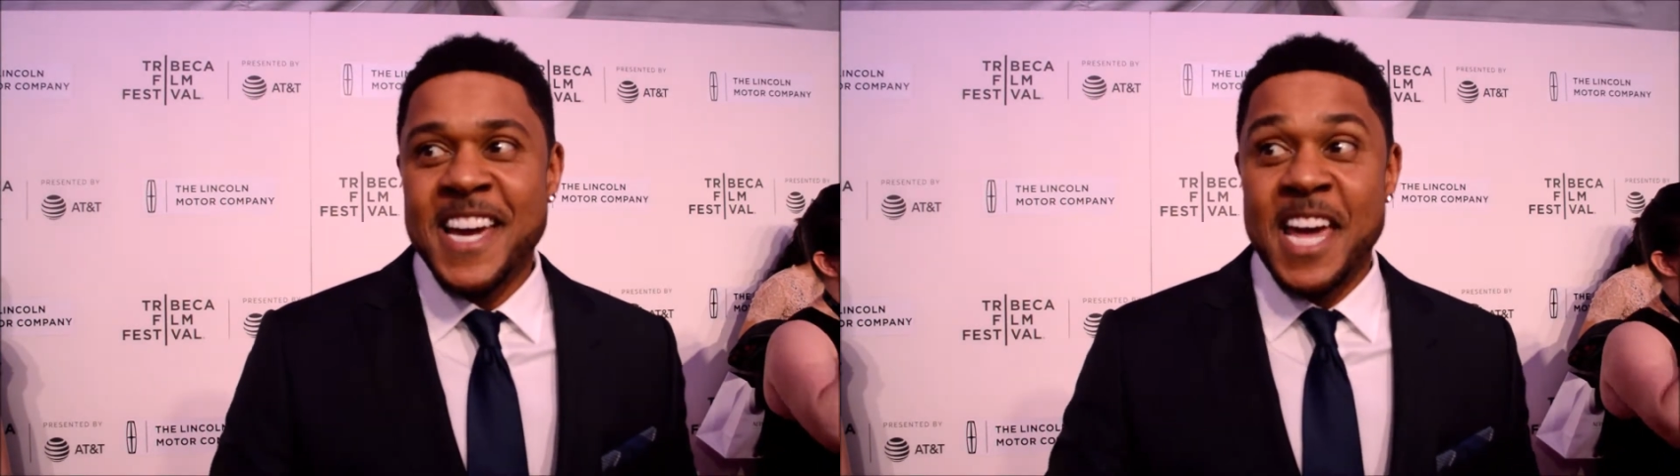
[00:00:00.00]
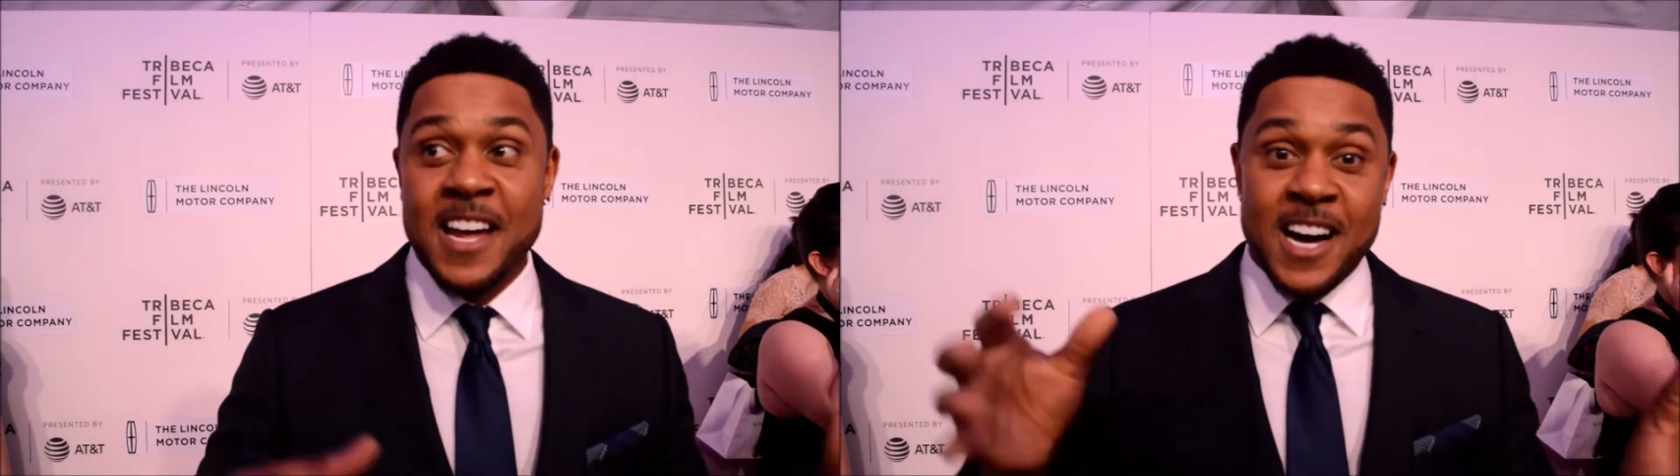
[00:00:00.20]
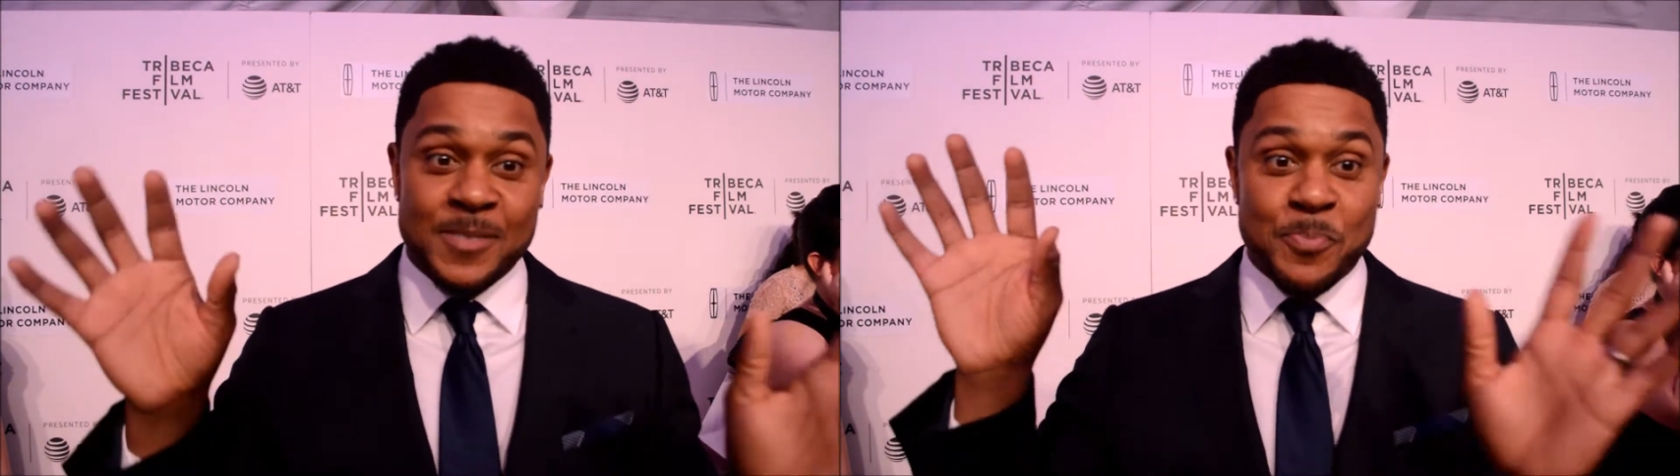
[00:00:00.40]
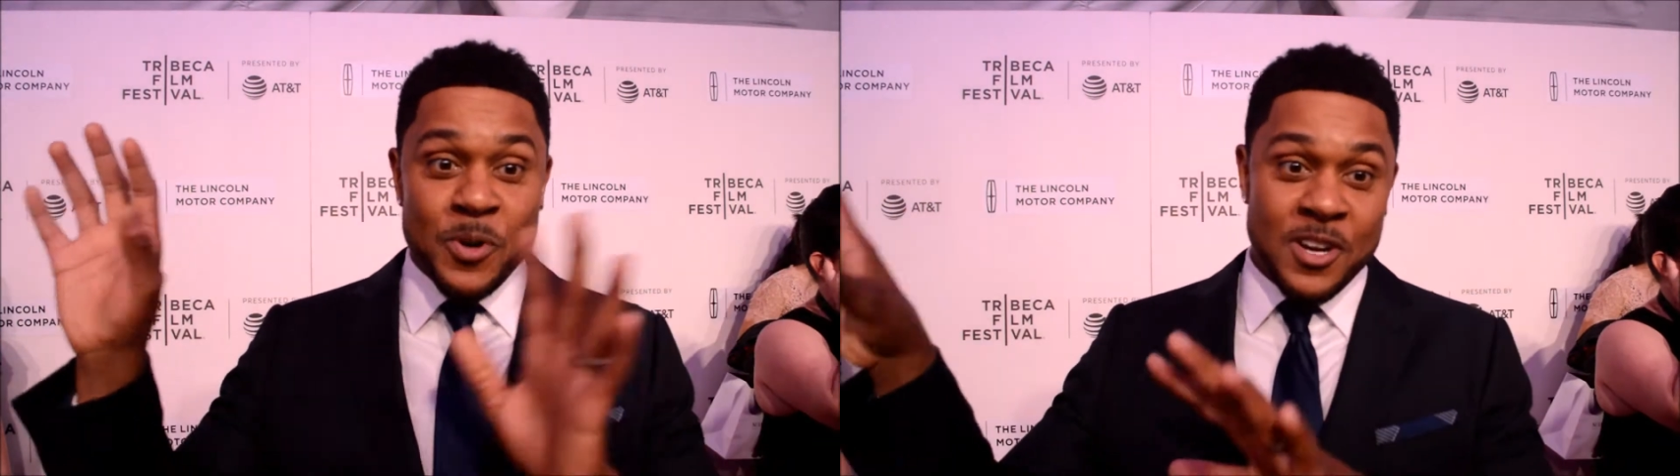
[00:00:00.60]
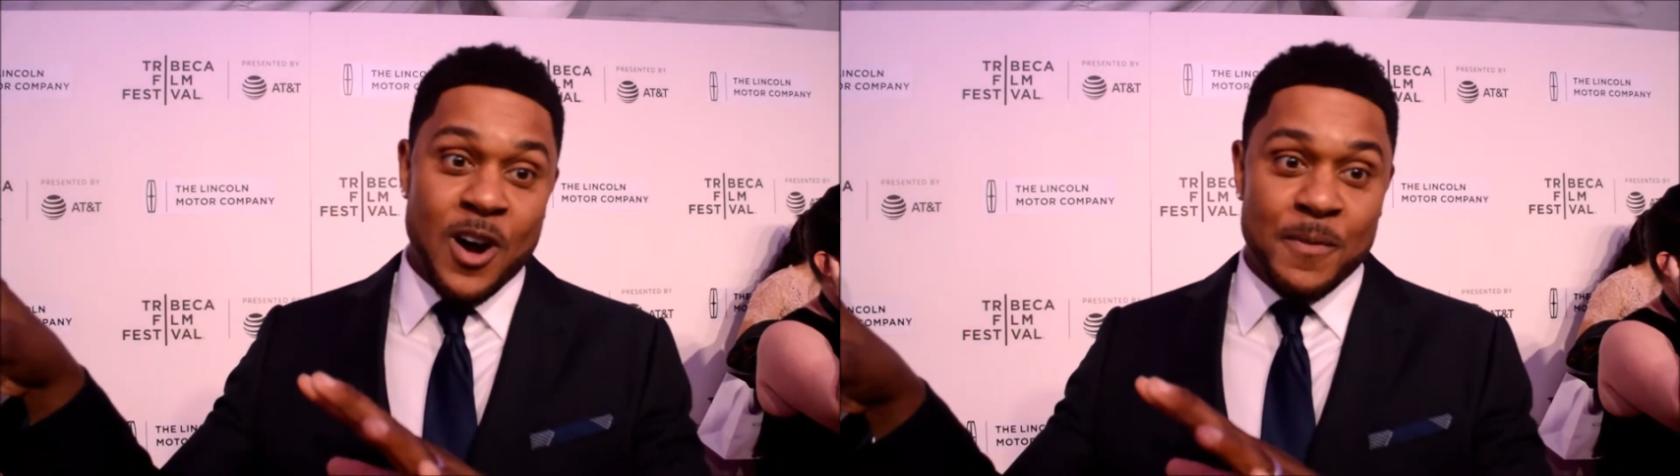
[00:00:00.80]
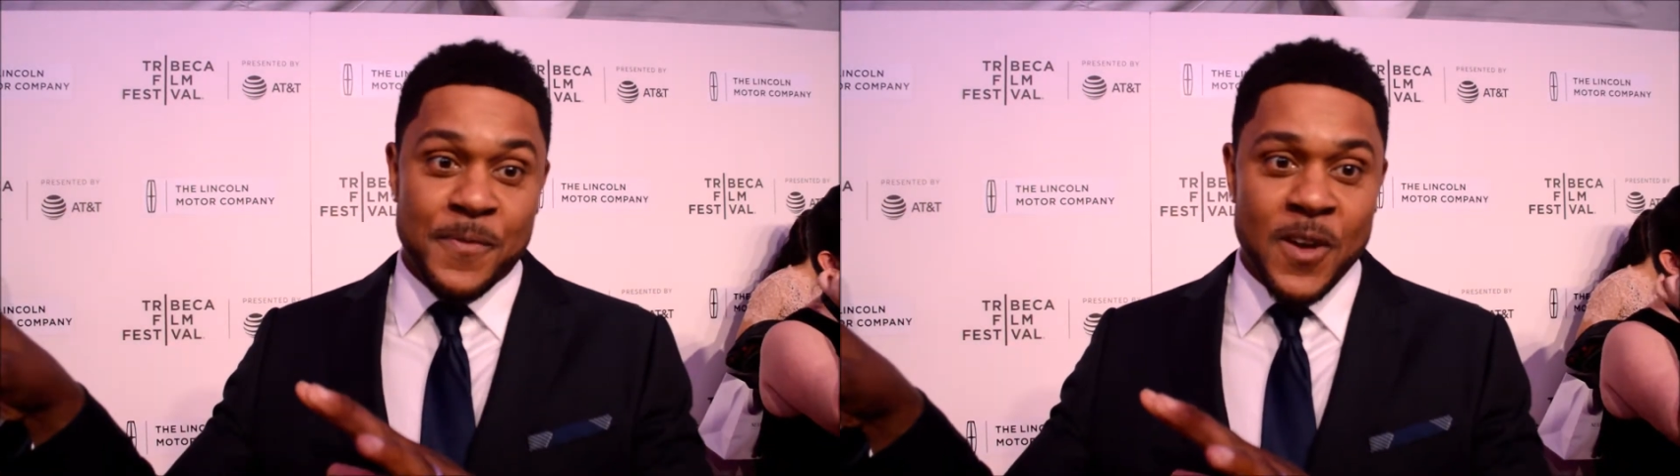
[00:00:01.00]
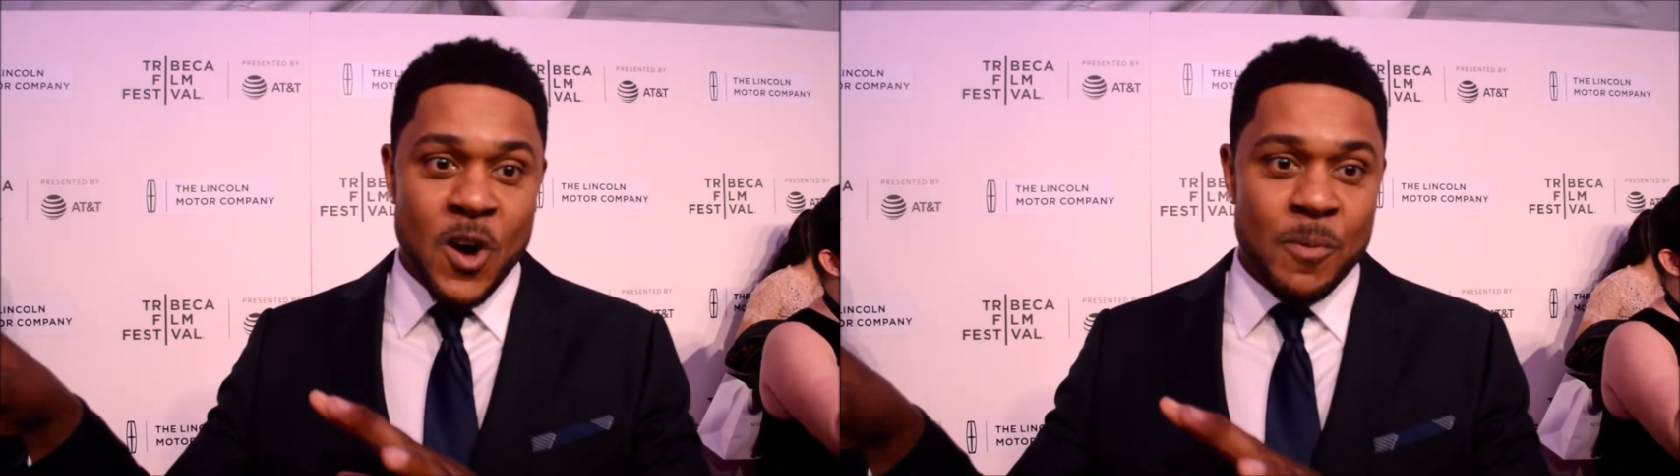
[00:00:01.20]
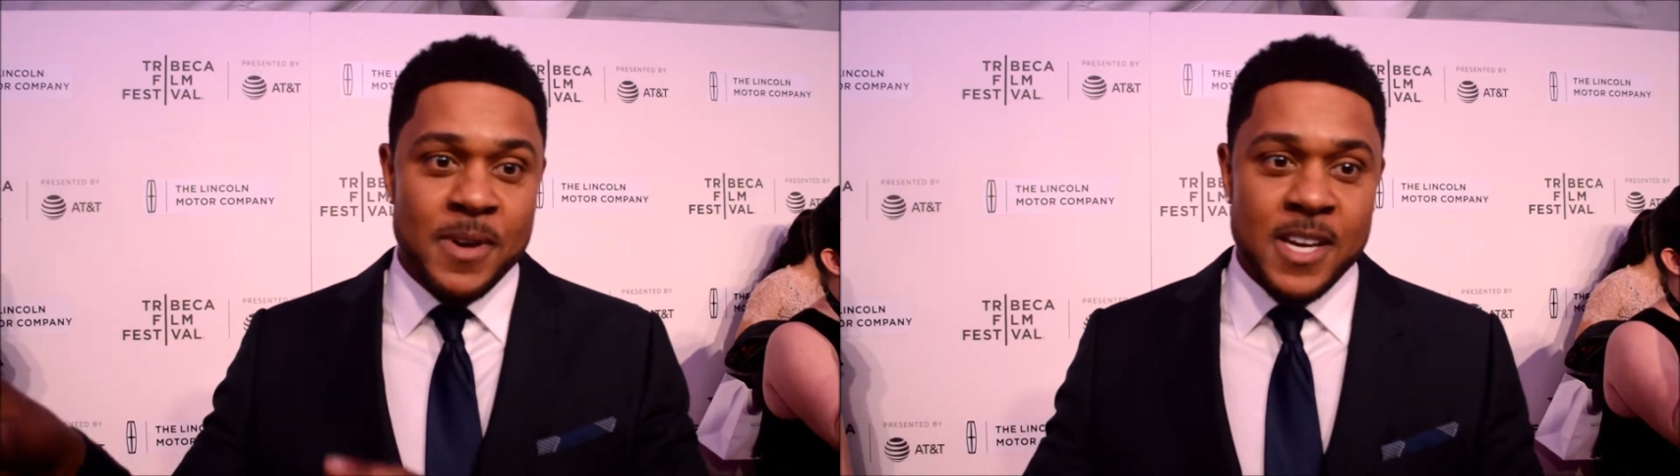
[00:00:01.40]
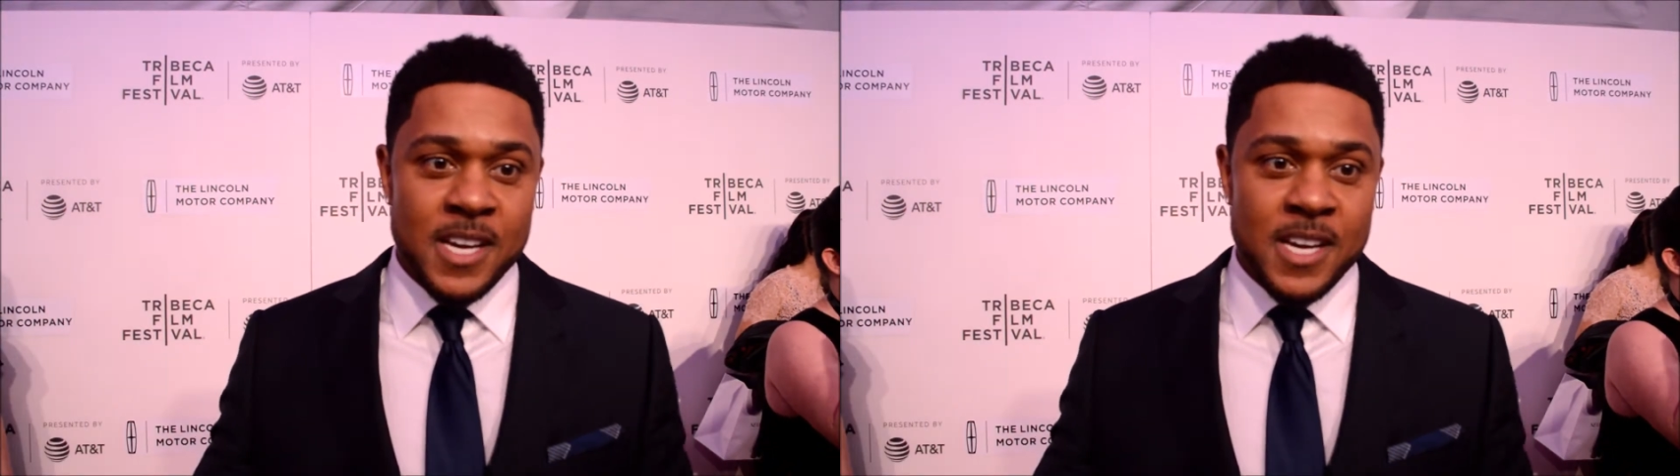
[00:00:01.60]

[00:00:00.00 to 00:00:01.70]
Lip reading: and us put it on film.